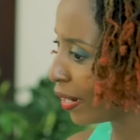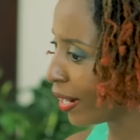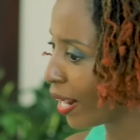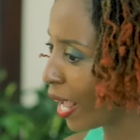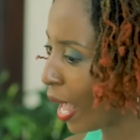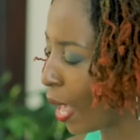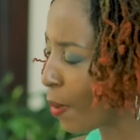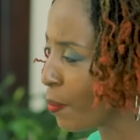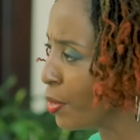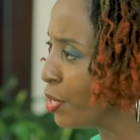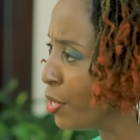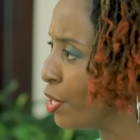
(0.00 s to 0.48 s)

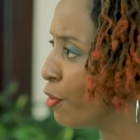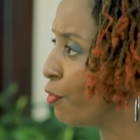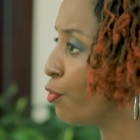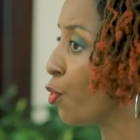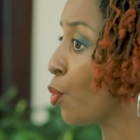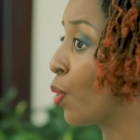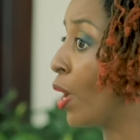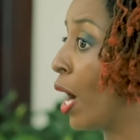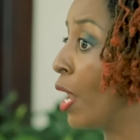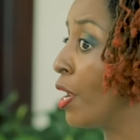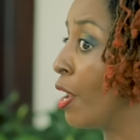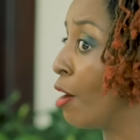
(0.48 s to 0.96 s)
Sure. I mean, if
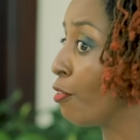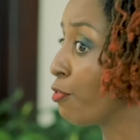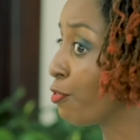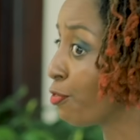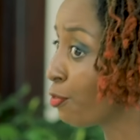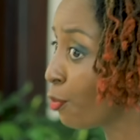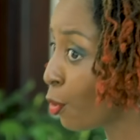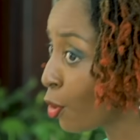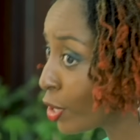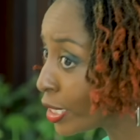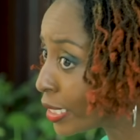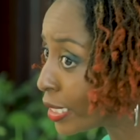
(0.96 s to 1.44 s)
you can
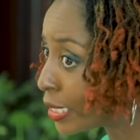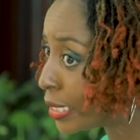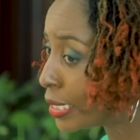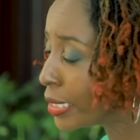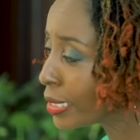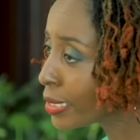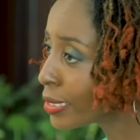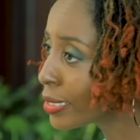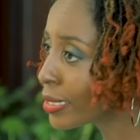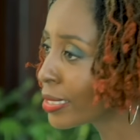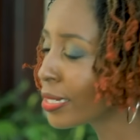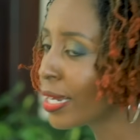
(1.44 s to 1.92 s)
afford
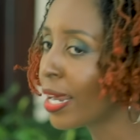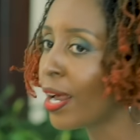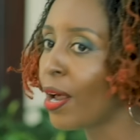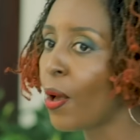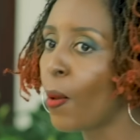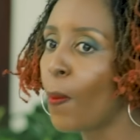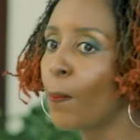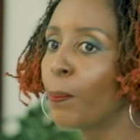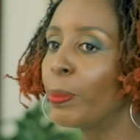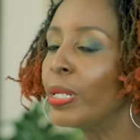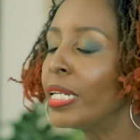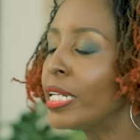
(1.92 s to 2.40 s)
it,
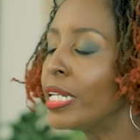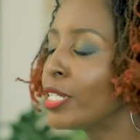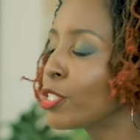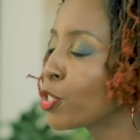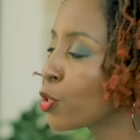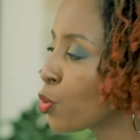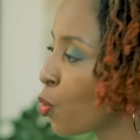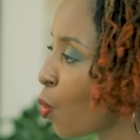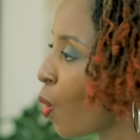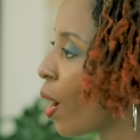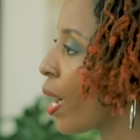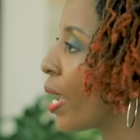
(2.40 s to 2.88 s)
yeah. please go